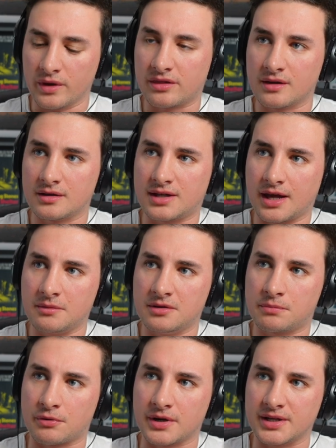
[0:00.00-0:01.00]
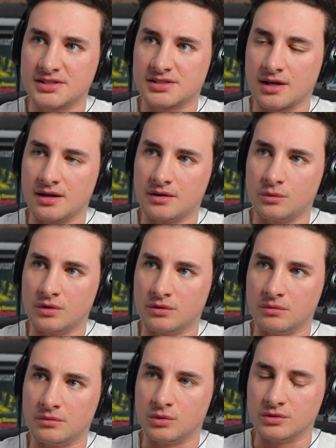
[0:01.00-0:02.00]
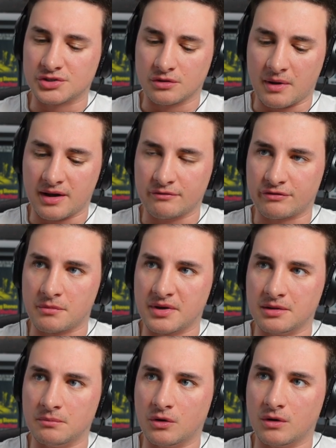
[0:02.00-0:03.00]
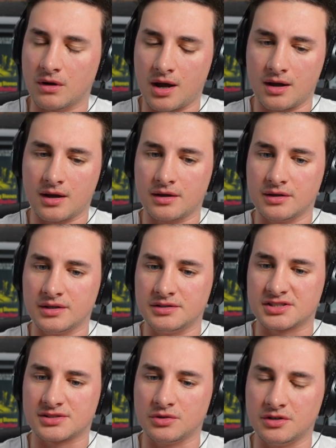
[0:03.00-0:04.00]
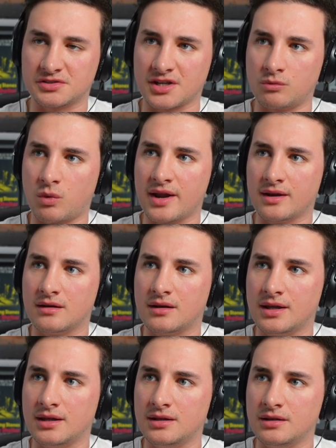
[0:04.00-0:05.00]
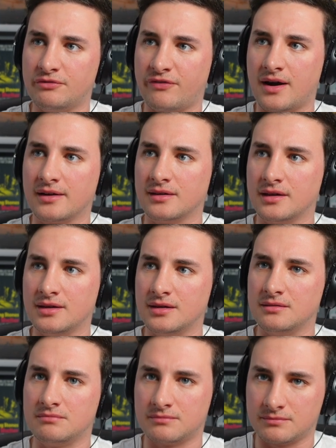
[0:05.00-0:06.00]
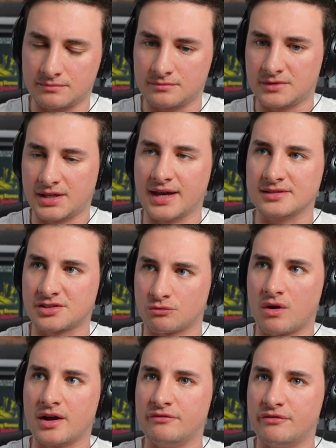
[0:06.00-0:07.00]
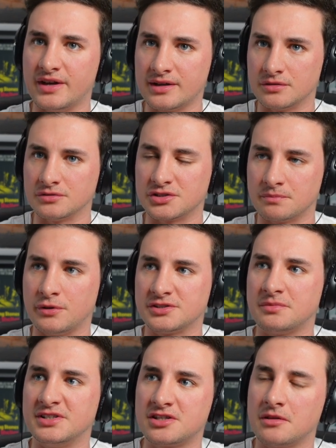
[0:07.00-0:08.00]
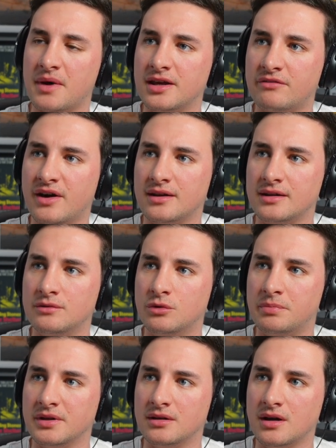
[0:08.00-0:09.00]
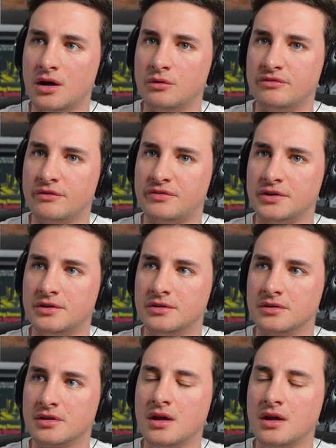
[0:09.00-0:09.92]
uh, Damian Priest, uh, we'll we'll talk about him for a minute more. Uh, you you said when he finally gets the right vehicle to put him into the main event, he will be over for good.